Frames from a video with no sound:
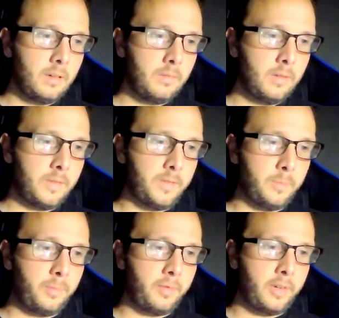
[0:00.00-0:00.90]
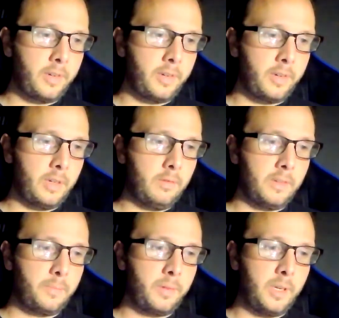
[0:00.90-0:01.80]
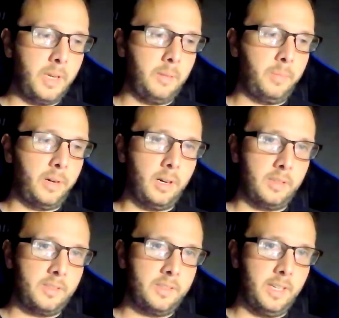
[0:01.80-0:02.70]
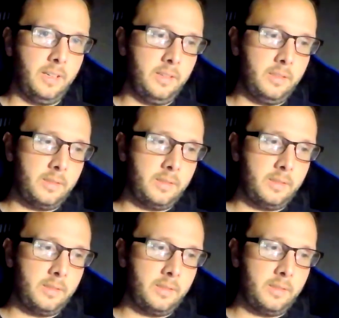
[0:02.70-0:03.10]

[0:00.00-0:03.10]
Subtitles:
With pre-made parts, that is.